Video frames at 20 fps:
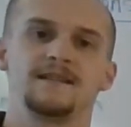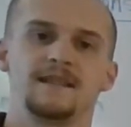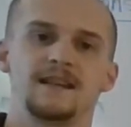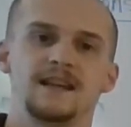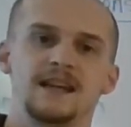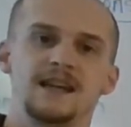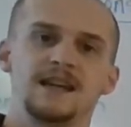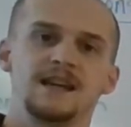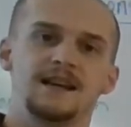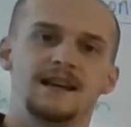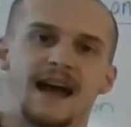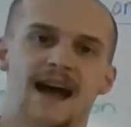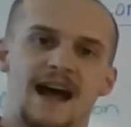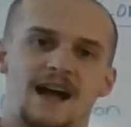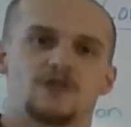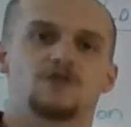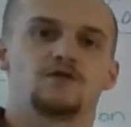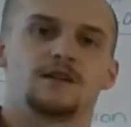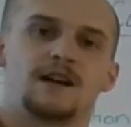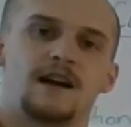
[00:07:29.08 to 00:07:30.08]
the
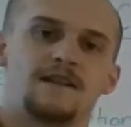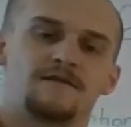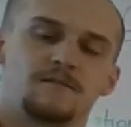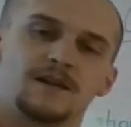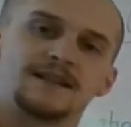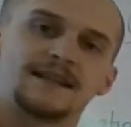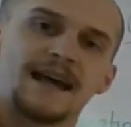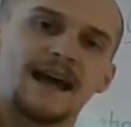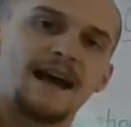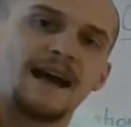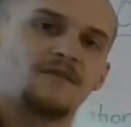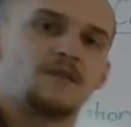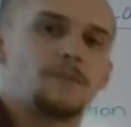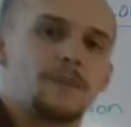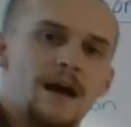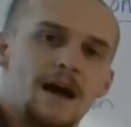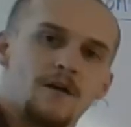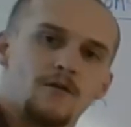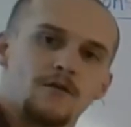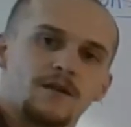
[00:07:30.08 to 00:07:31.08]
national government to have the
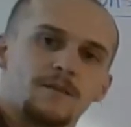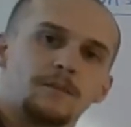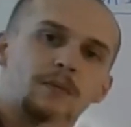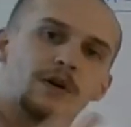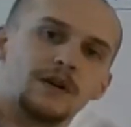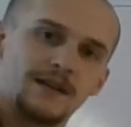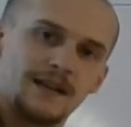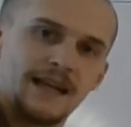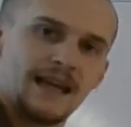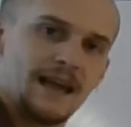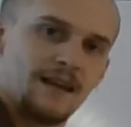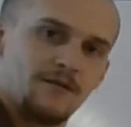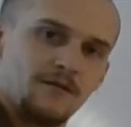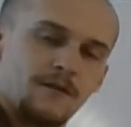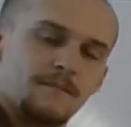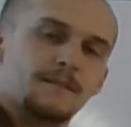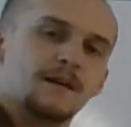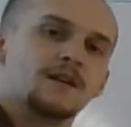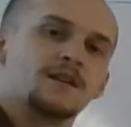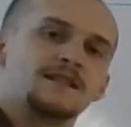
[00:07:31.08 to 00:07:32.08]
power to put together a
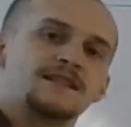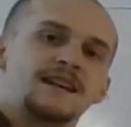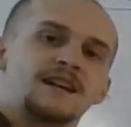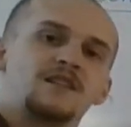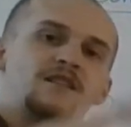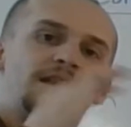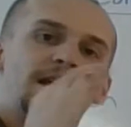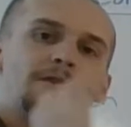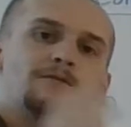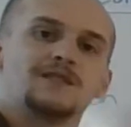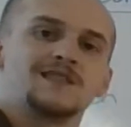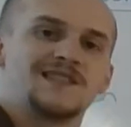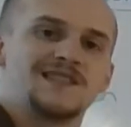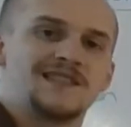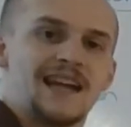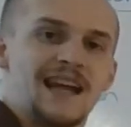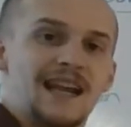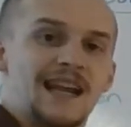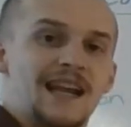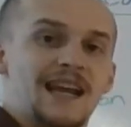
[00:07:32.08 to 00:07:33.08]
military that was
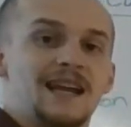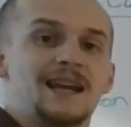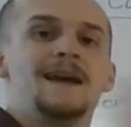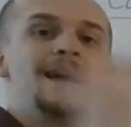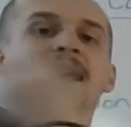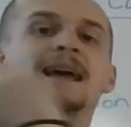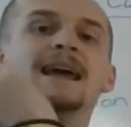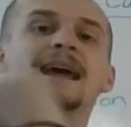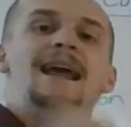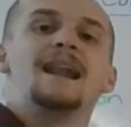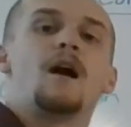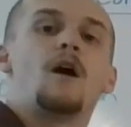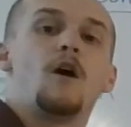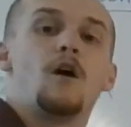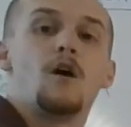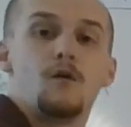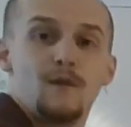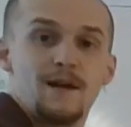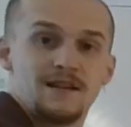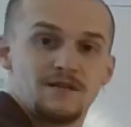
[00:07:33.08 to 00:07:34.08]
standing and
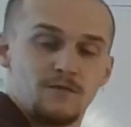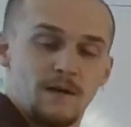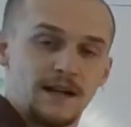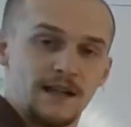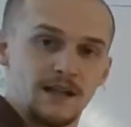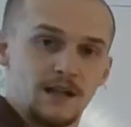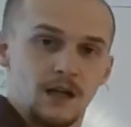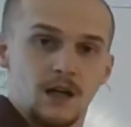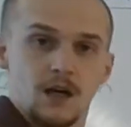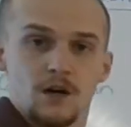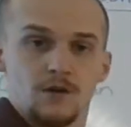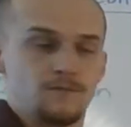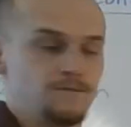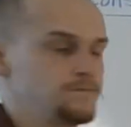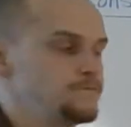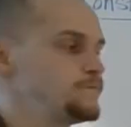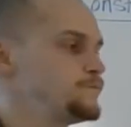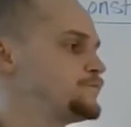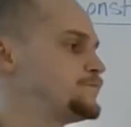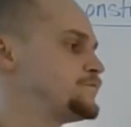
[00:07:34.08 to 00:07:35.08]
always ready to go.
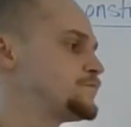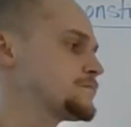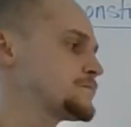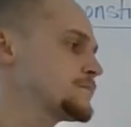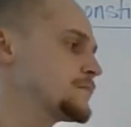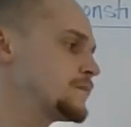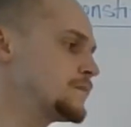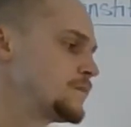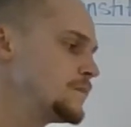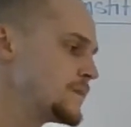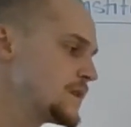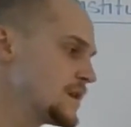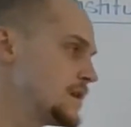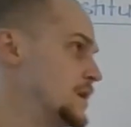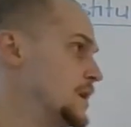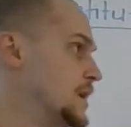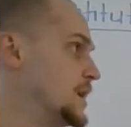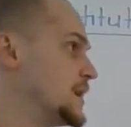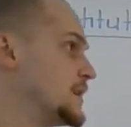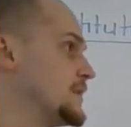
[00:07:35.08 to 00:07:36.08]

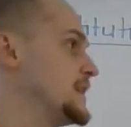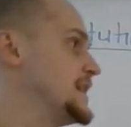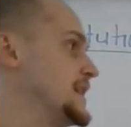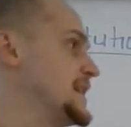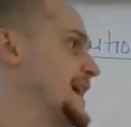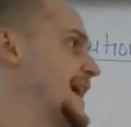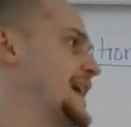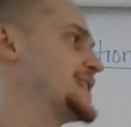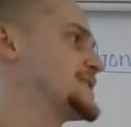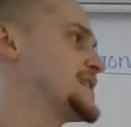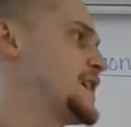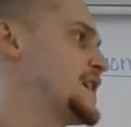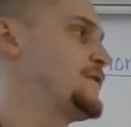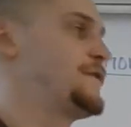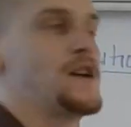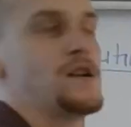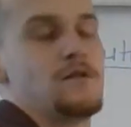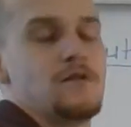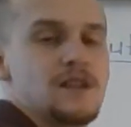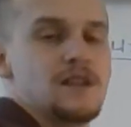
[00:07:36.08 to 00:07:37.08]
The
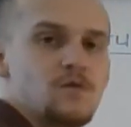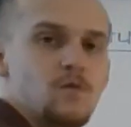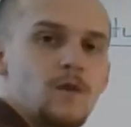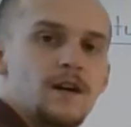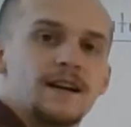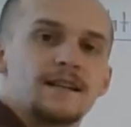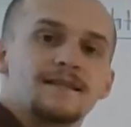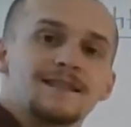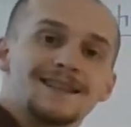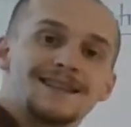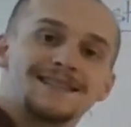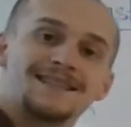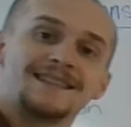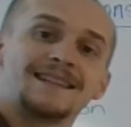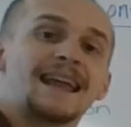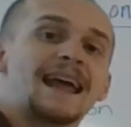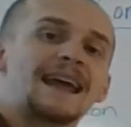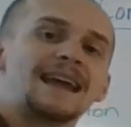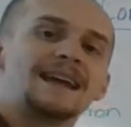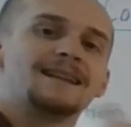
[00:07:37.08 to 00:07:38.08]
Anti-Federalists wanted the
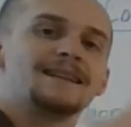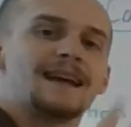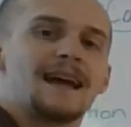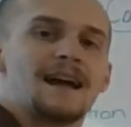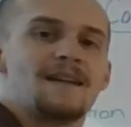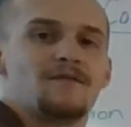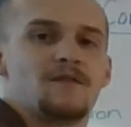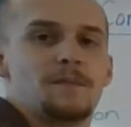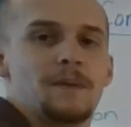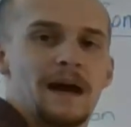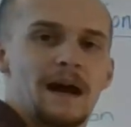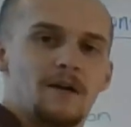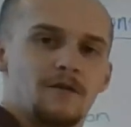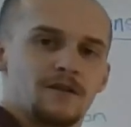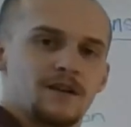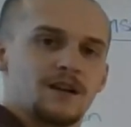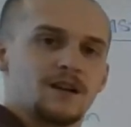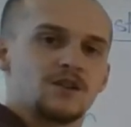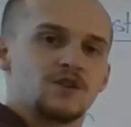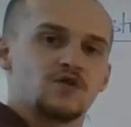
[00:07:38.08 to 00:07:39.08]
state to have the power
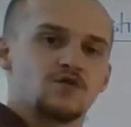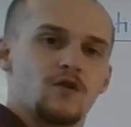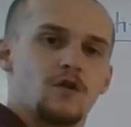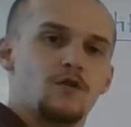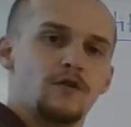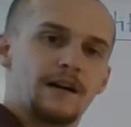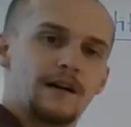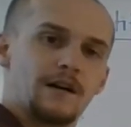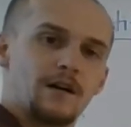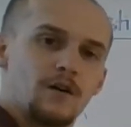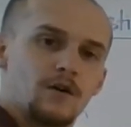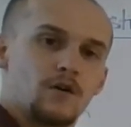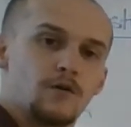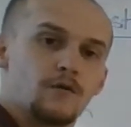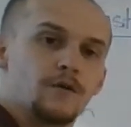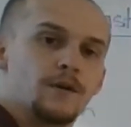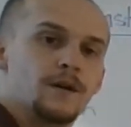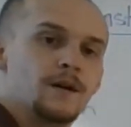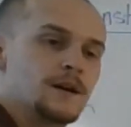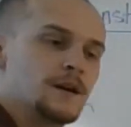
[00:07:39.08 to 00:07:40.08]
to control their own